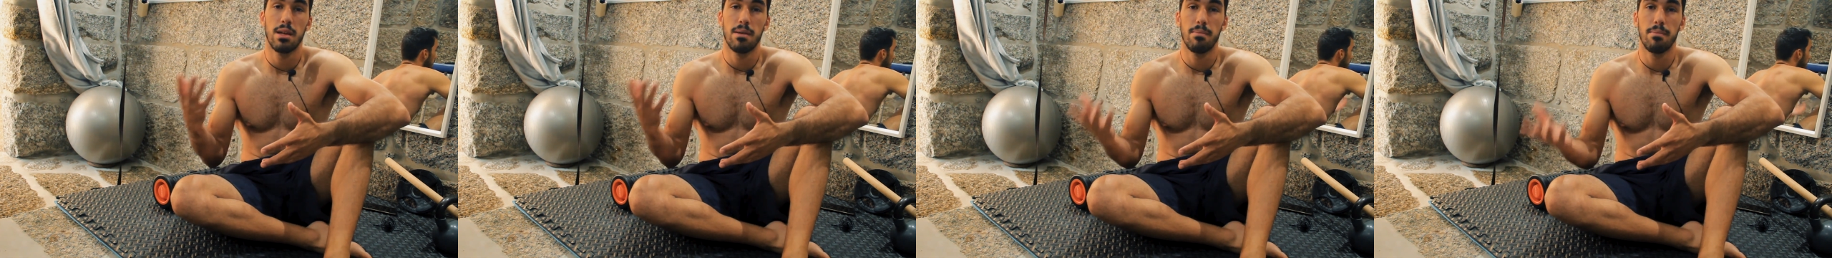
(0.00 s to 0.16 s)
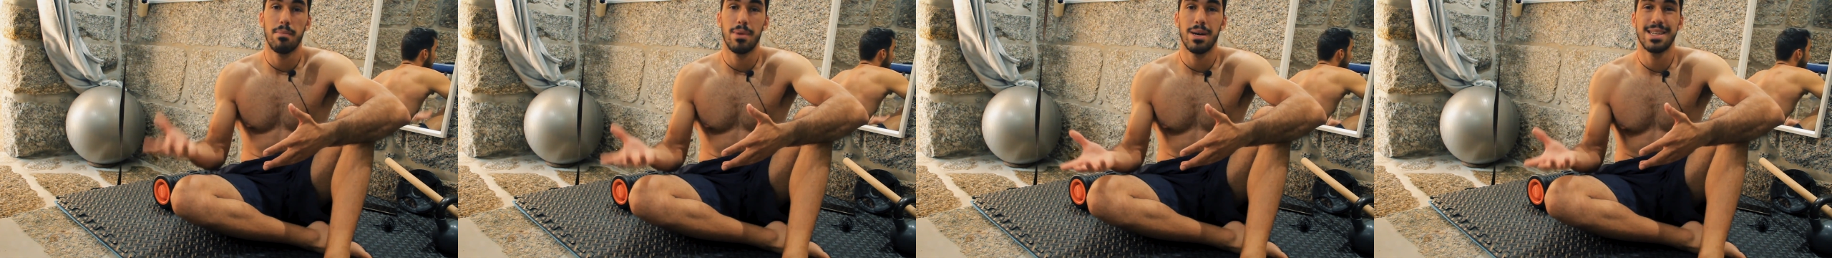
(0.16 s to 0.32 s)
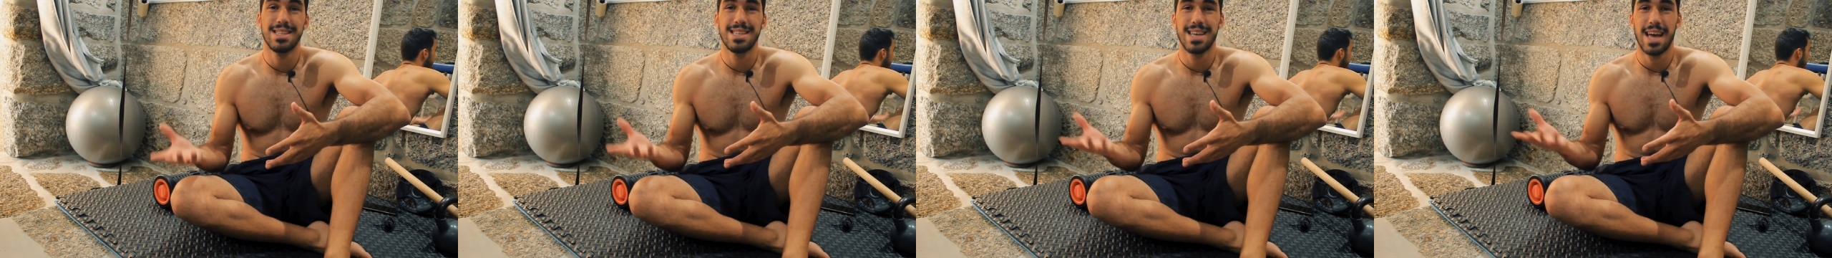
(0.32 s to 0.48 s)

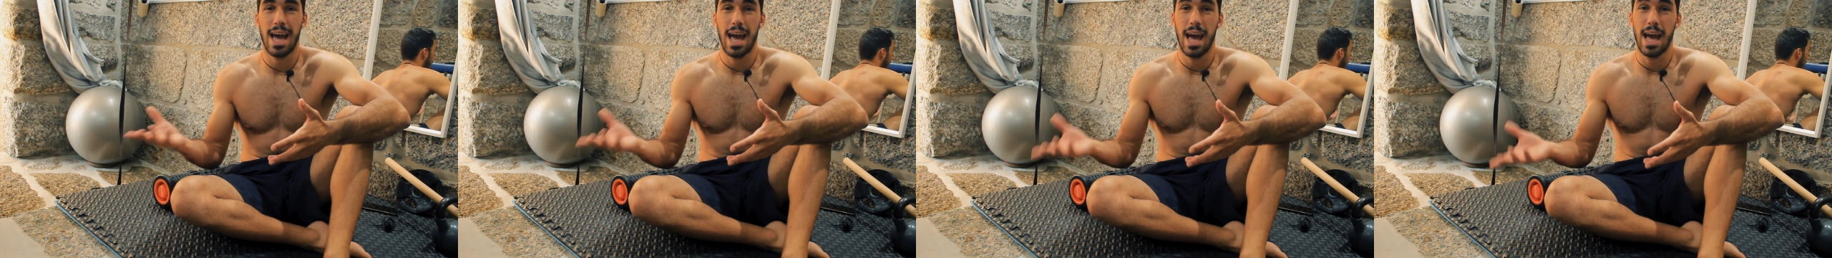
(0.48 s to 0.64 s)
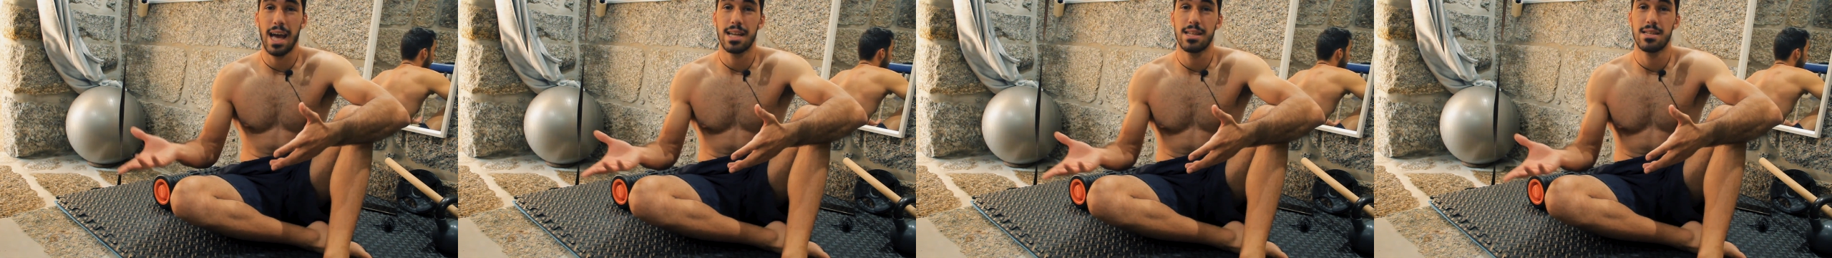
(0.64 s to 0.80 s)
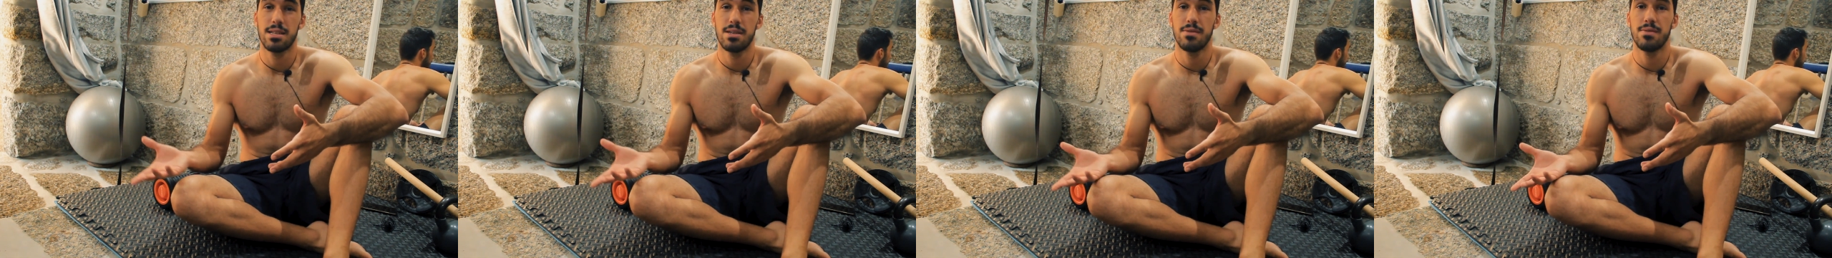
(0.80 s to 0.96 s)
but
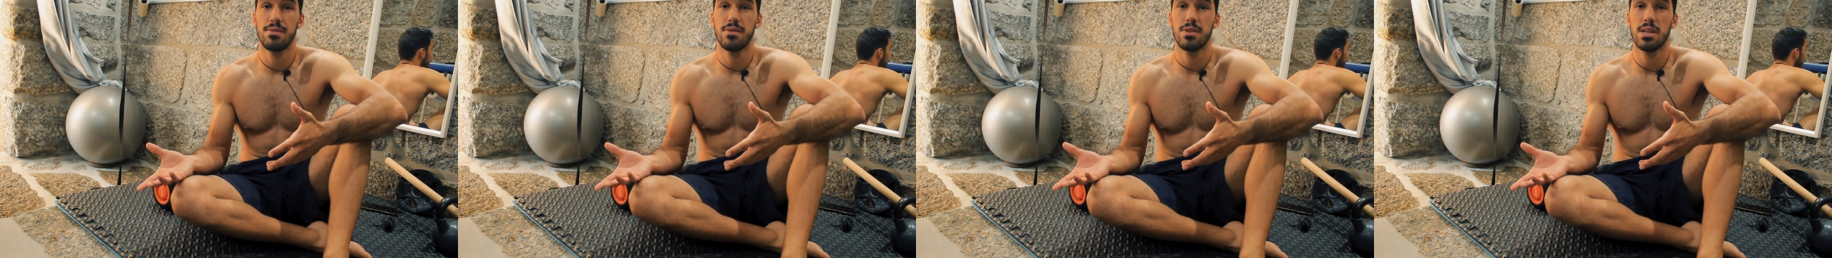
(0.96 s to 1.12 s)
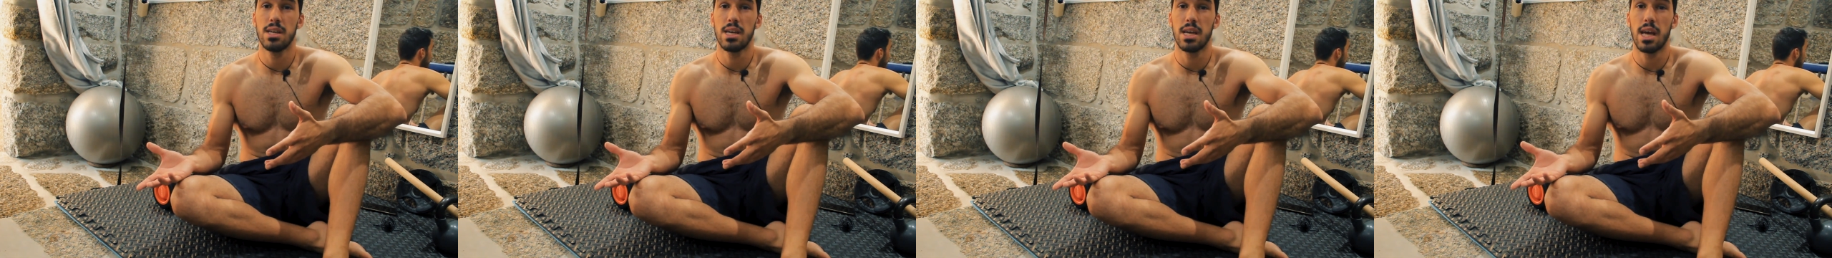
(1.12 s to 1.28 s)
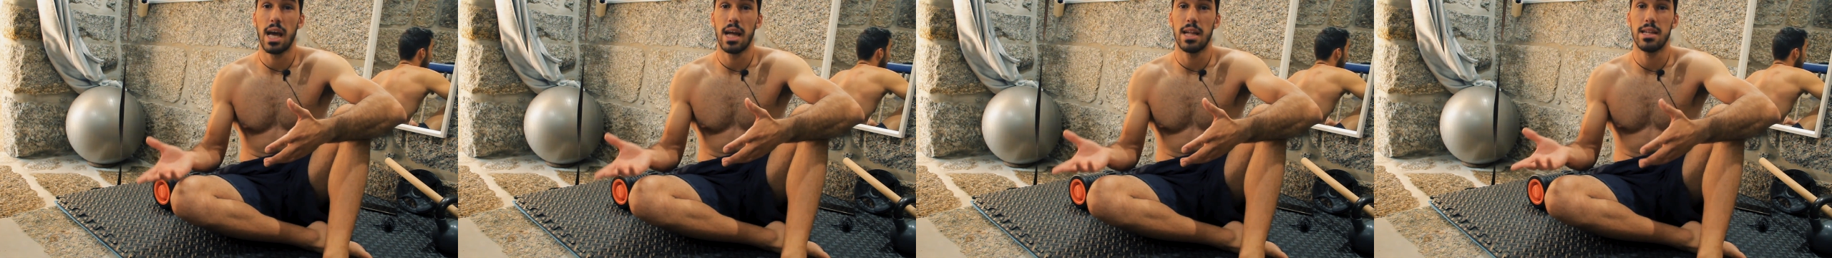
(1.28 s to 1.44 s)

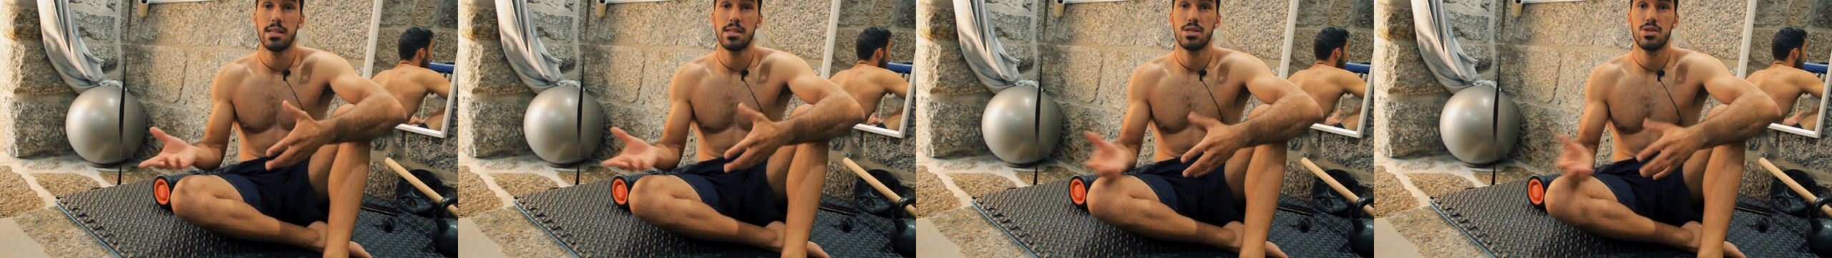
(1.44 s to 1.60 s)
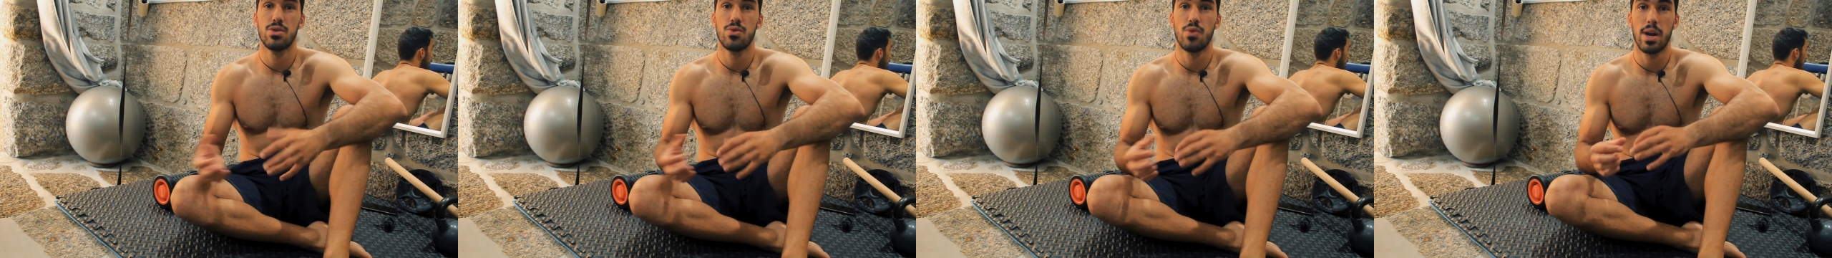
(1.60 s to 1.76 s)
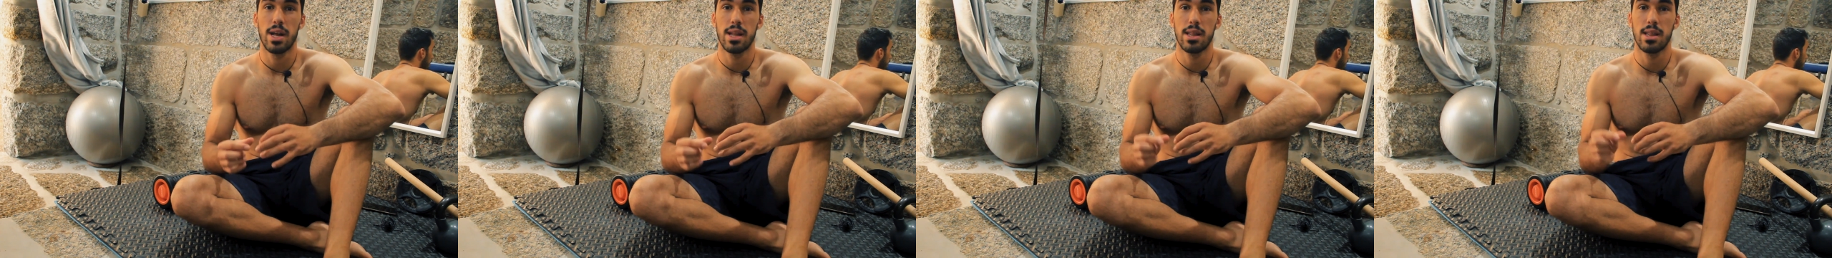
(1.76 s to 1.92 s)
actively and
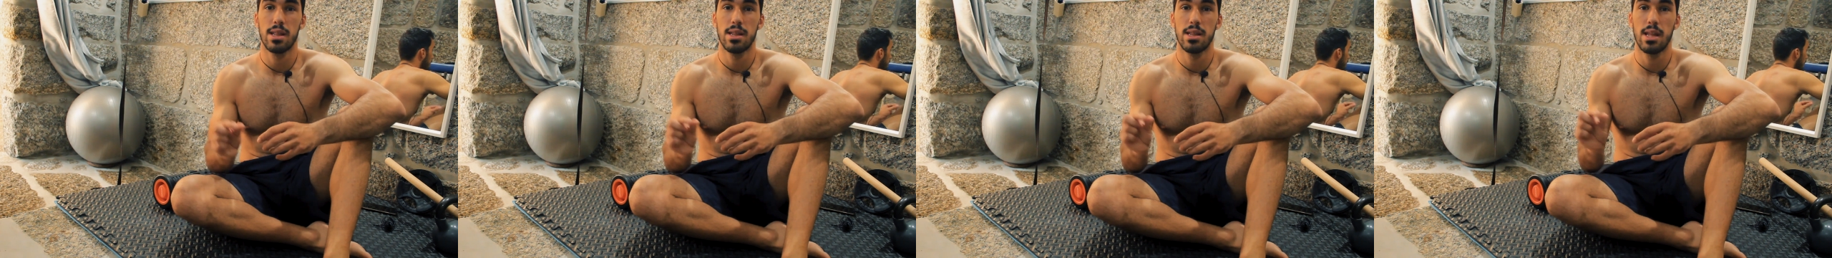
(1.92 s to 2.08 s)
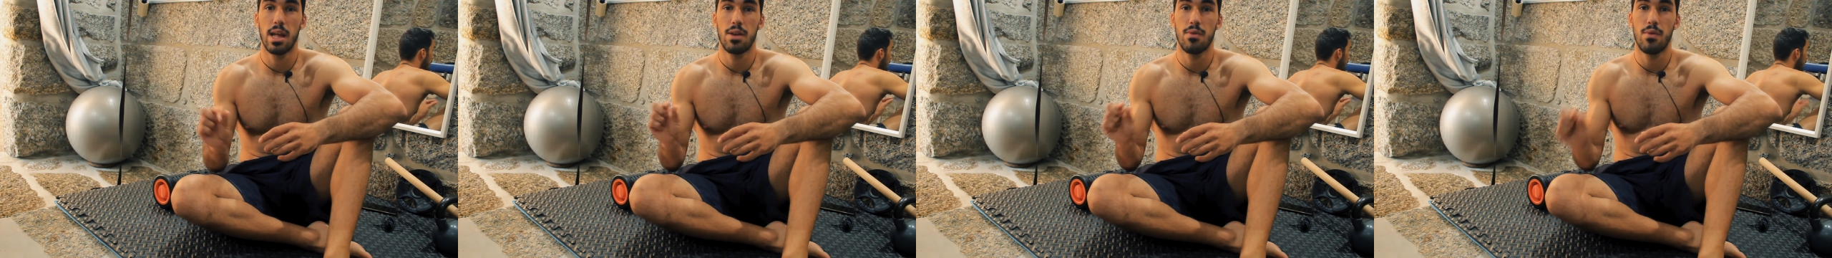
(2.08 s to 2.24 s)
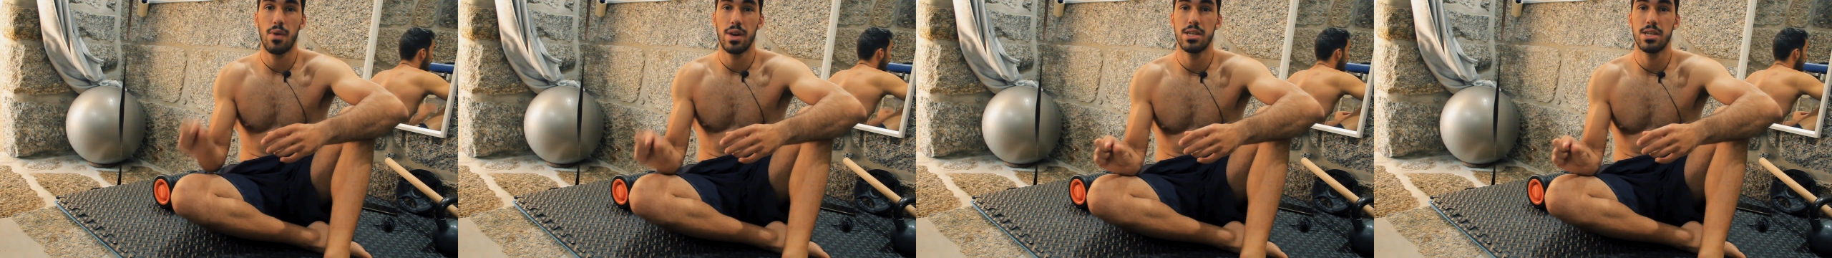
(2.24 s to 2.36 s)
strengthen that